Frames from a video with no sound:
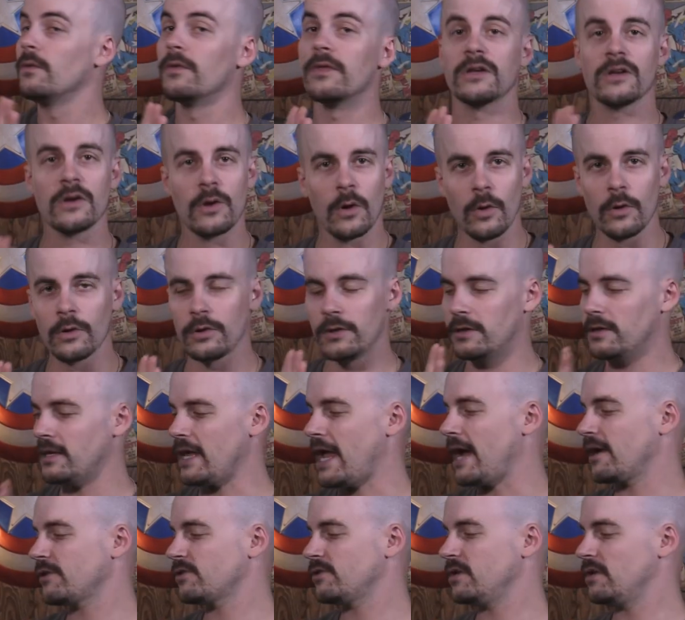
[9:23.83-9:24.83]
Well, the cord
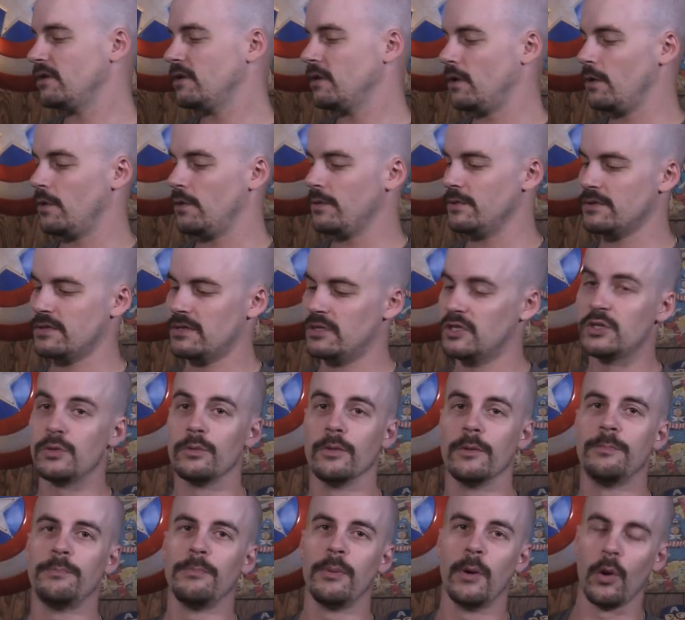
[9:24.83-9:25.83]
actually goes
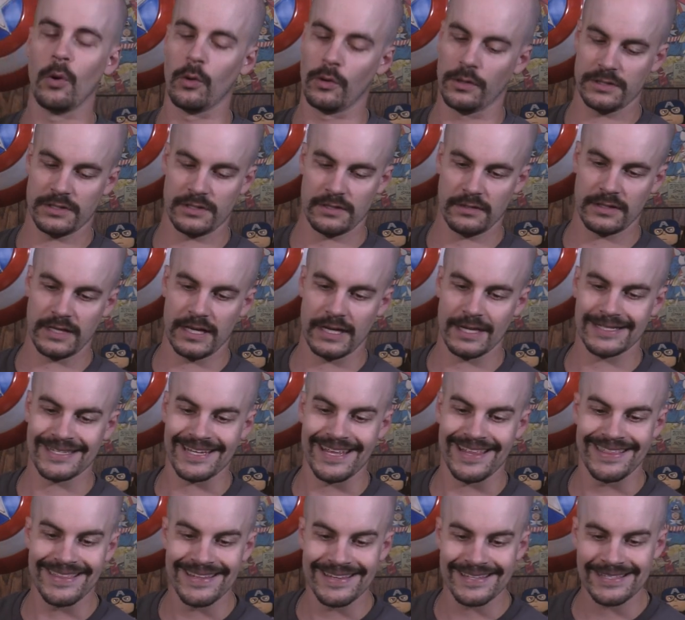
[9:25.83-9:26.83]
to a port that is
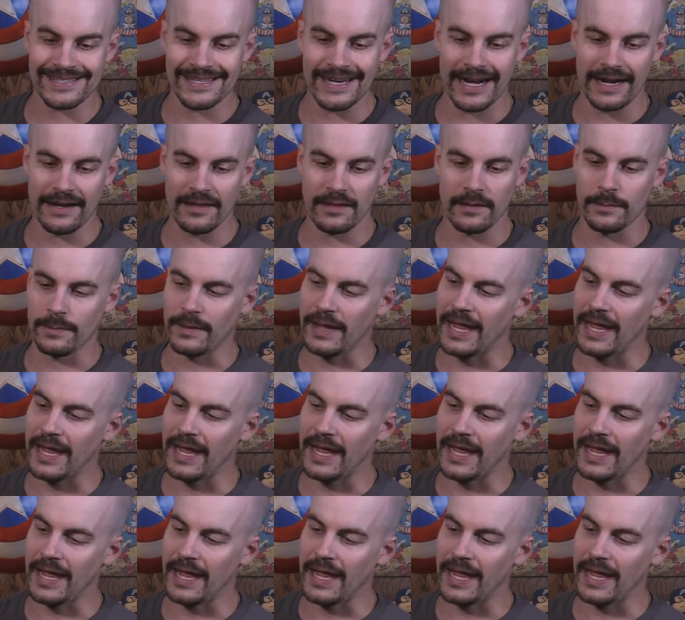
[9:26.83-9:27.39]
on this side of the